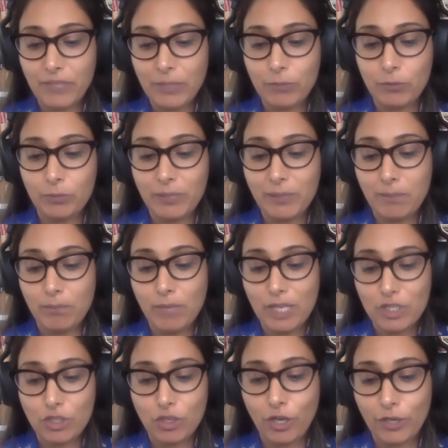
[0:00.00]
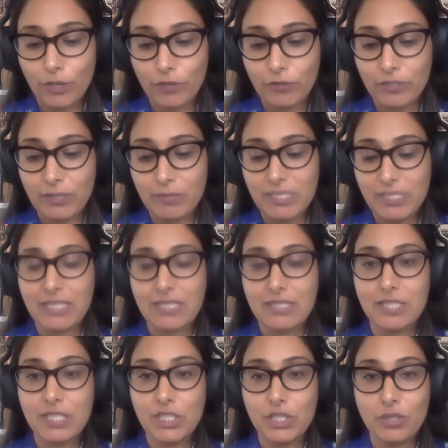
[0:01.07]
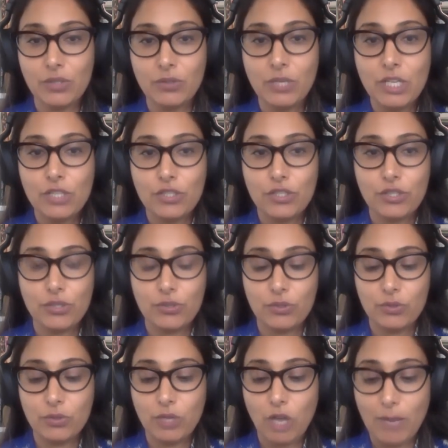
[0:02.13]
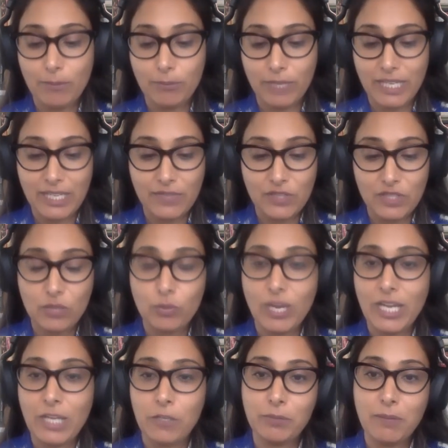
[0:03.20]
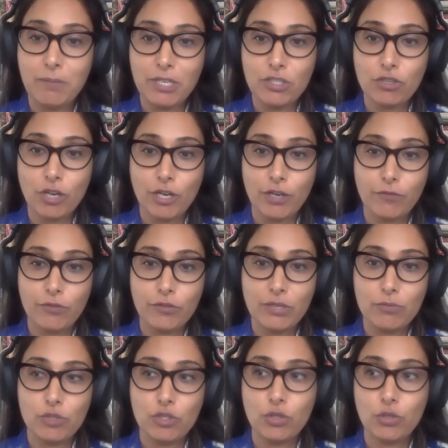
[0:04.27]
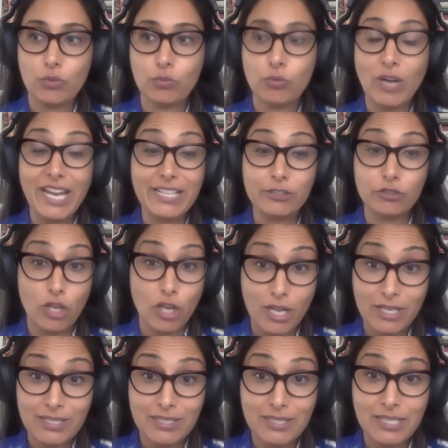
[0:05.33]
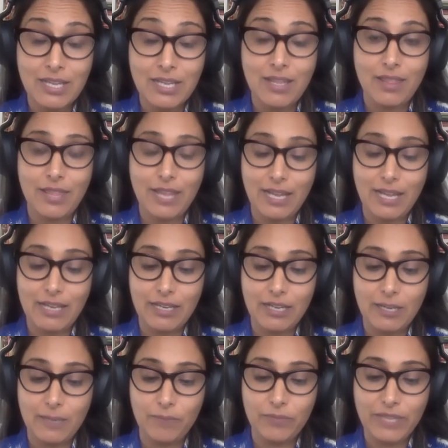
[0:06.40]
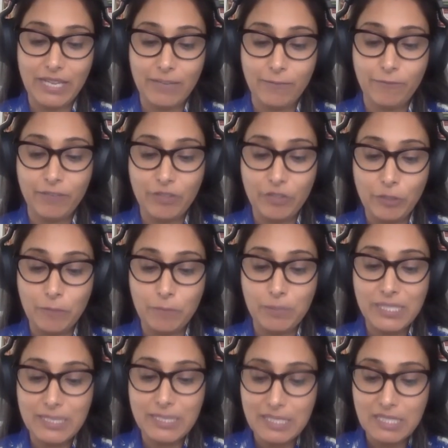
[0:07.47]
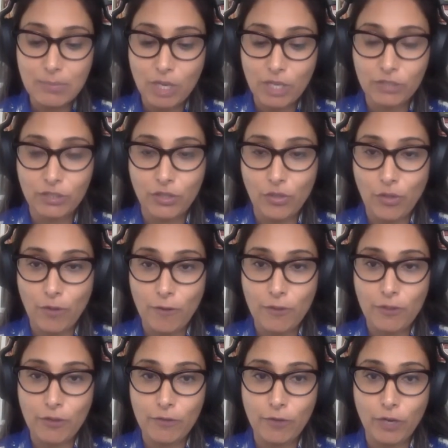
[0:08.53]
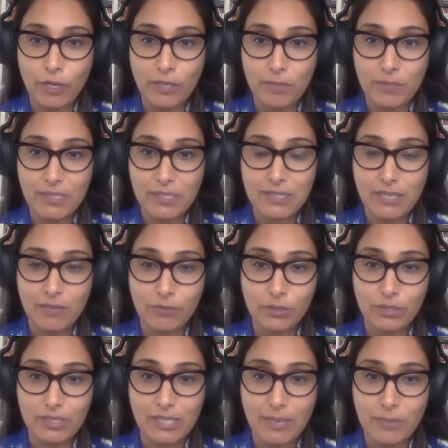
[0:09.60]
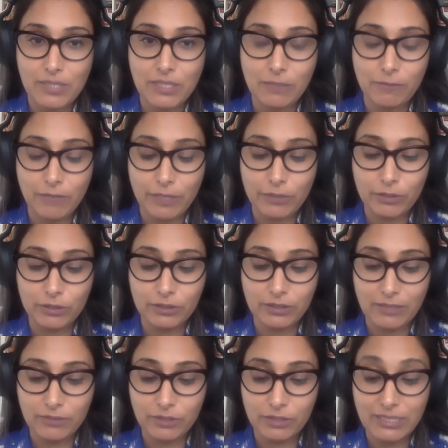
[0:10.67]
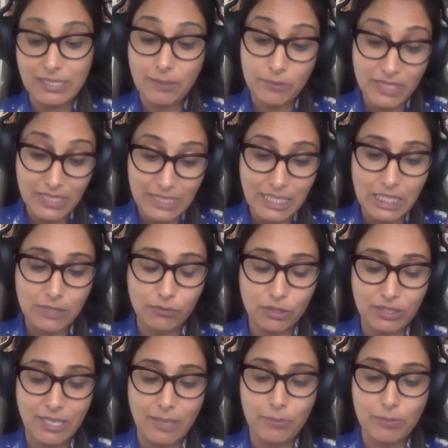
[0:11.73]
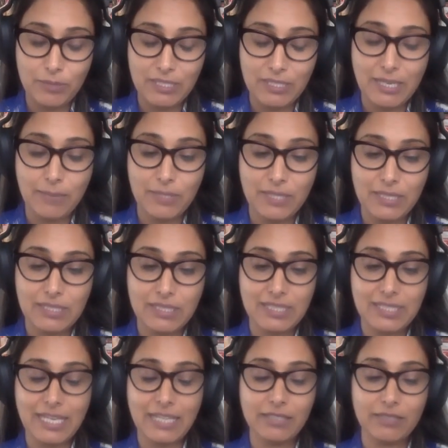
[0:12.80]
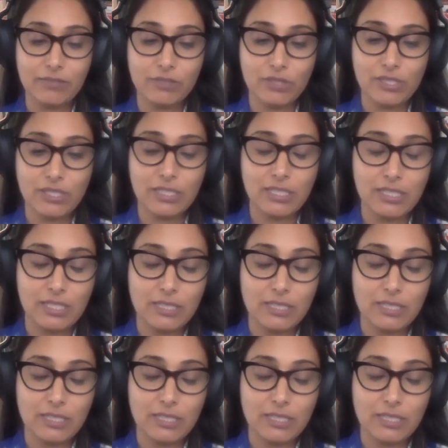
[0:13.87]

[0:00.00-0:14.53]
it will be much harder for them to continue to operate in this way. It'll be much harder for them to write laws that fit their business model. There have already been several attempts at the federal level and some successful attempts at state levels,